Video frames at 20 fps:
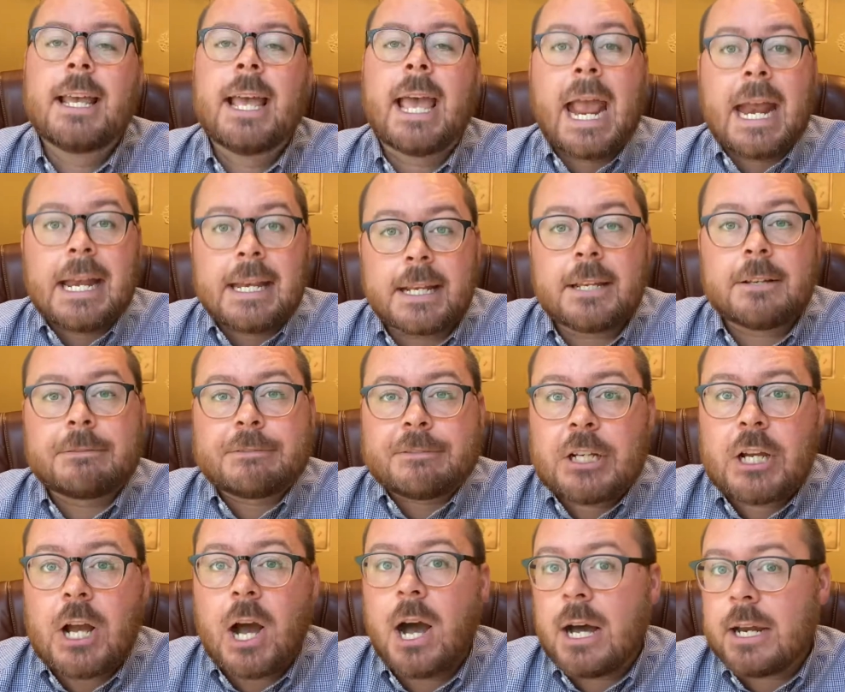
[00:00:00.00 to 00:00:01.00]
and if
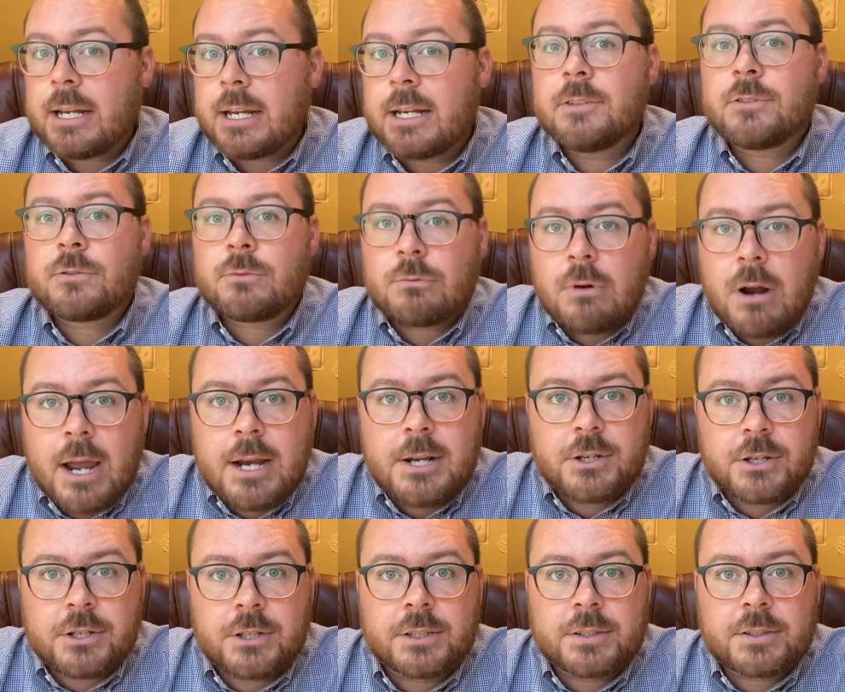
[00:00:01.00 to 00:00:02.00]
God is
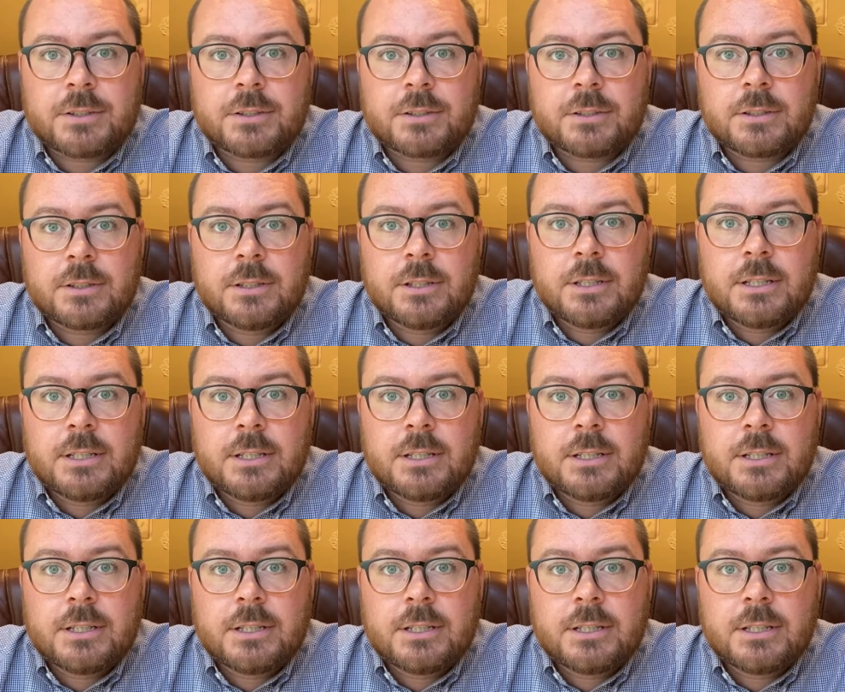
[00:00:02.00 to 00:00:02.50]
righteous,